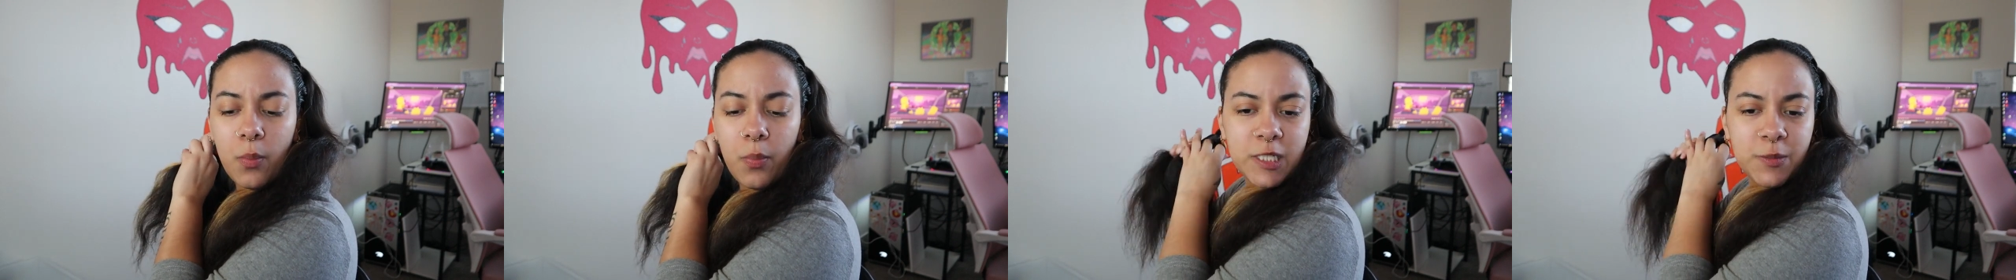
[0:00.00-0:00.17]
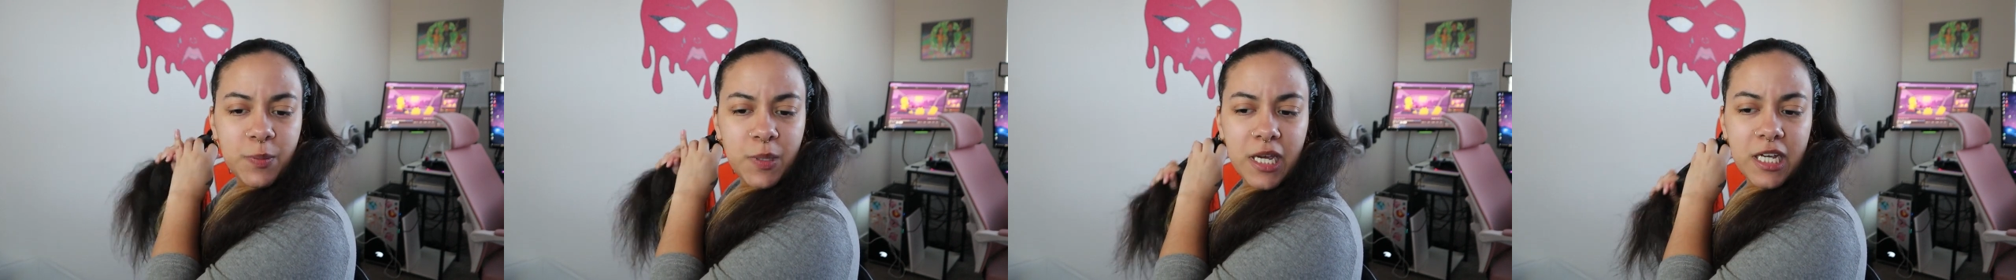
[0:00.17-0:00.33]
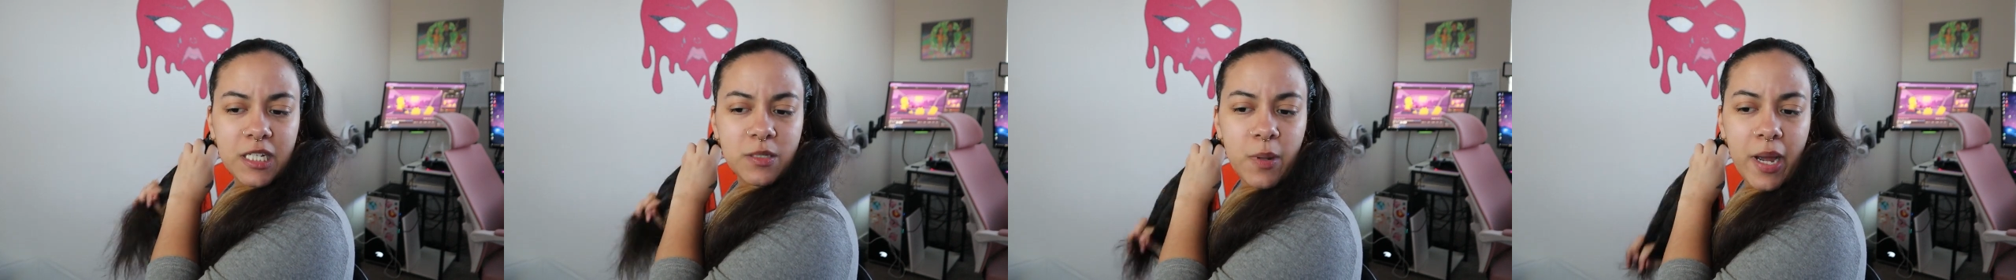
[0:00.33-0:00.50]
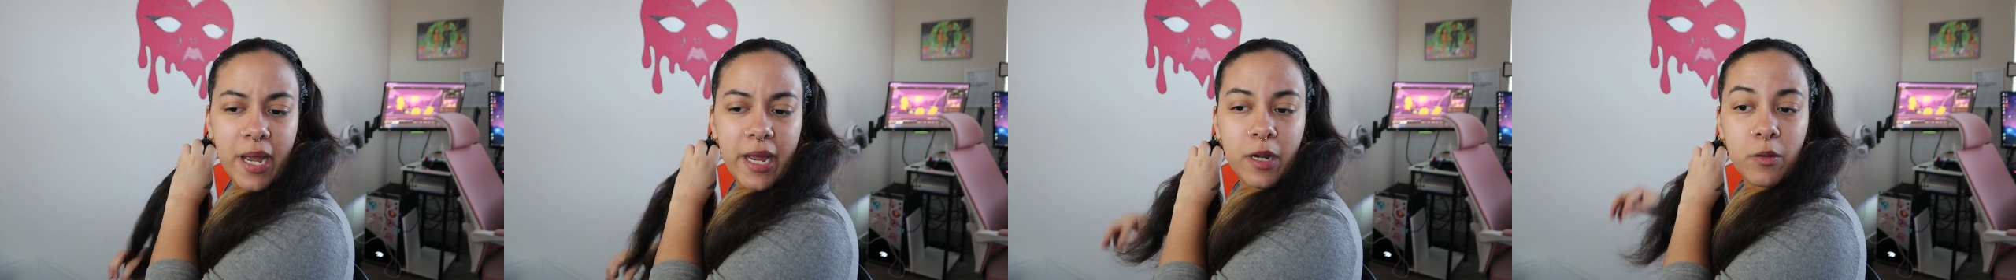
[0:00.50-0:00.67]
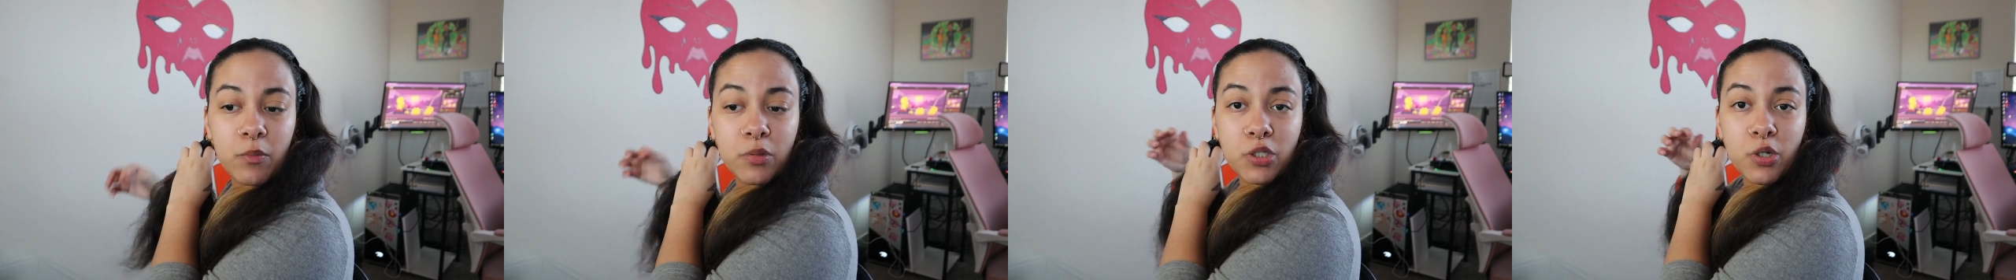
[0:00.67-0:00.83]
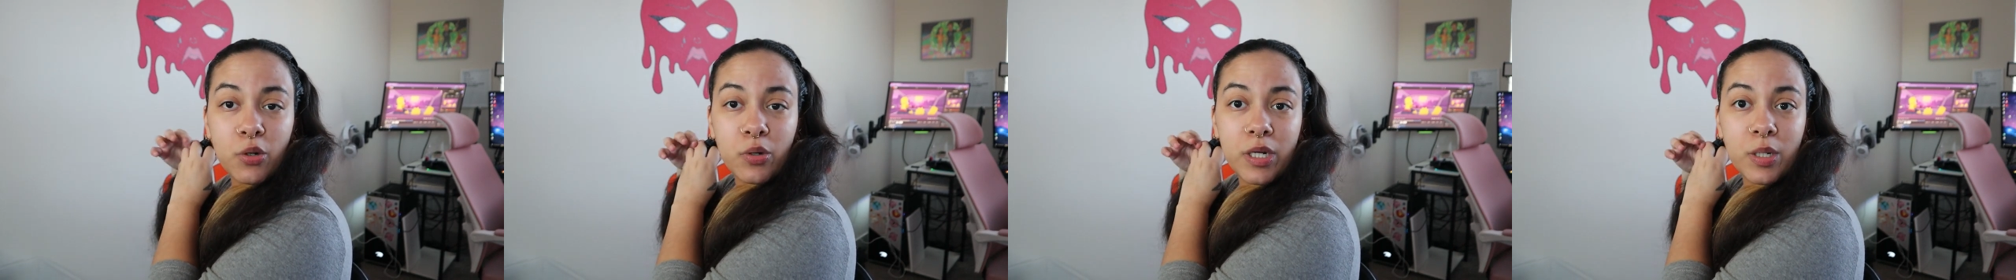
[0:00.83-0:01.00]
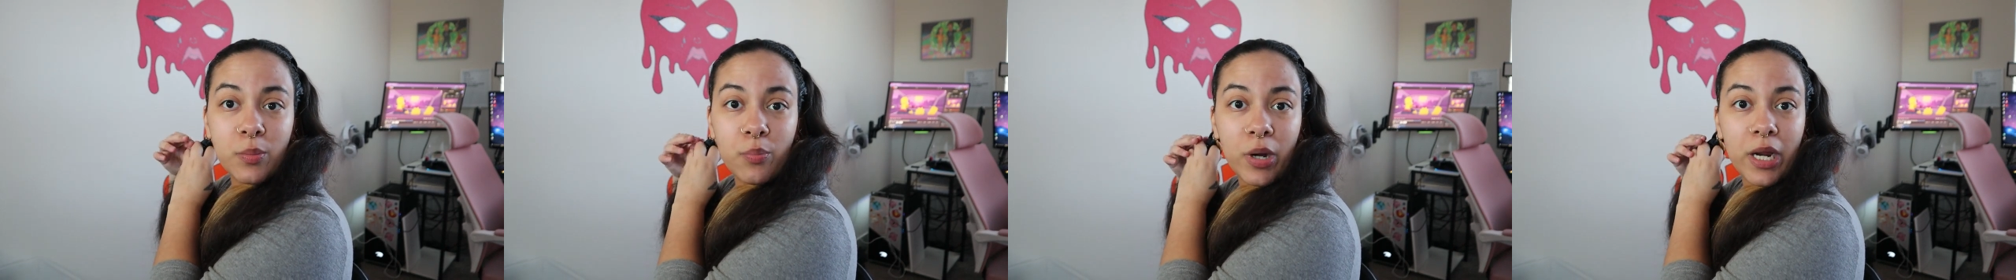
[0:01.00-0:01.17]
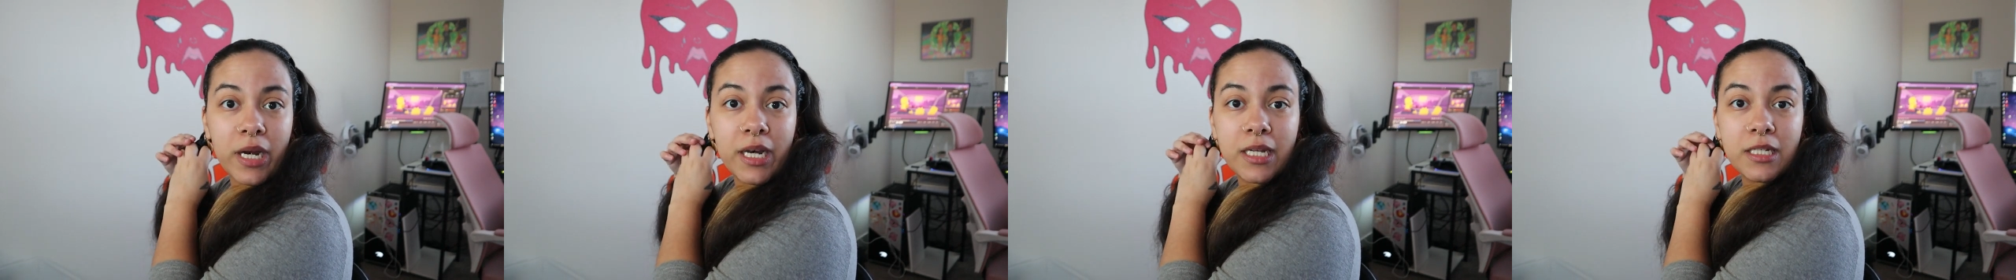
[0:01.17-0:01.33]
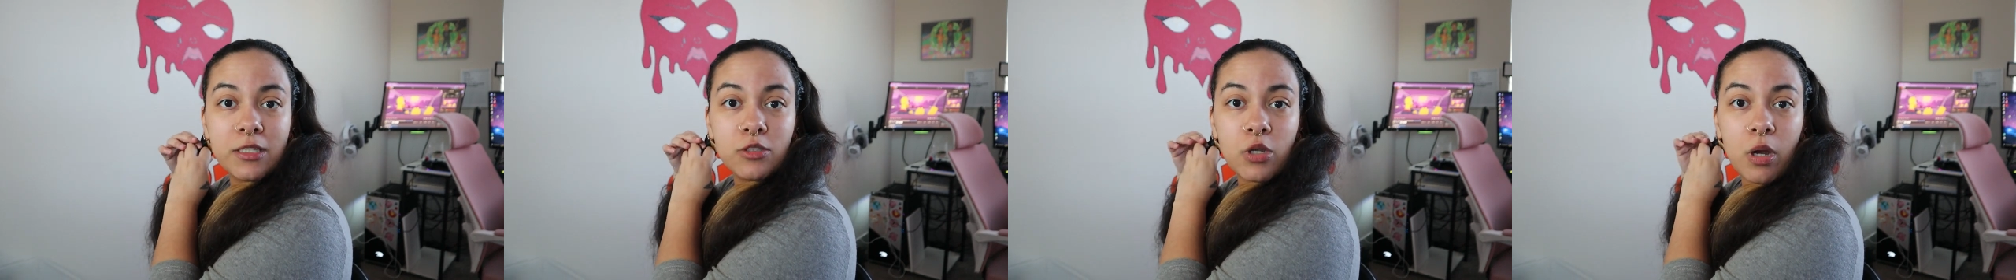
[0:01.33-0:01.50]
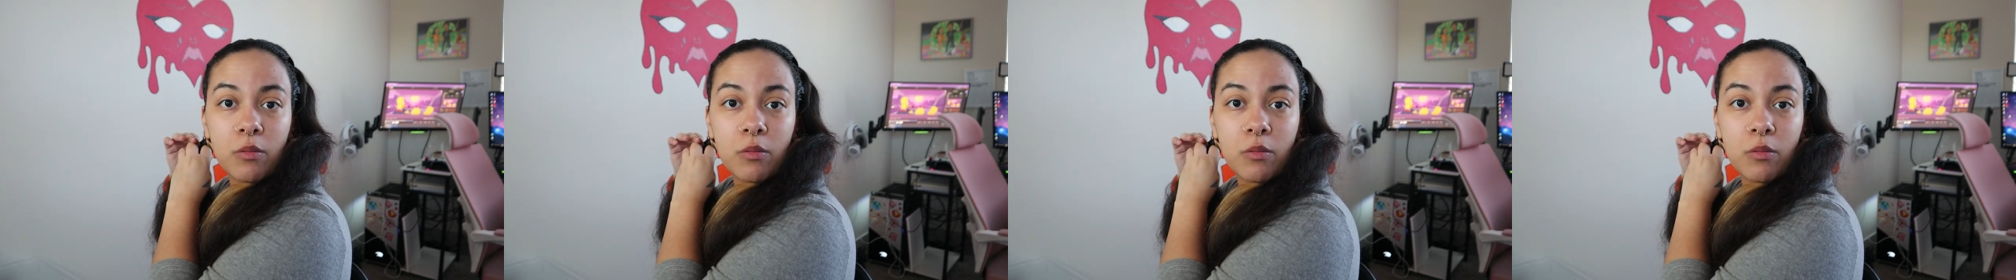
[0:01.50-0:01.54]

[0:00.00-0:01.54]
it's because my hair was already braided.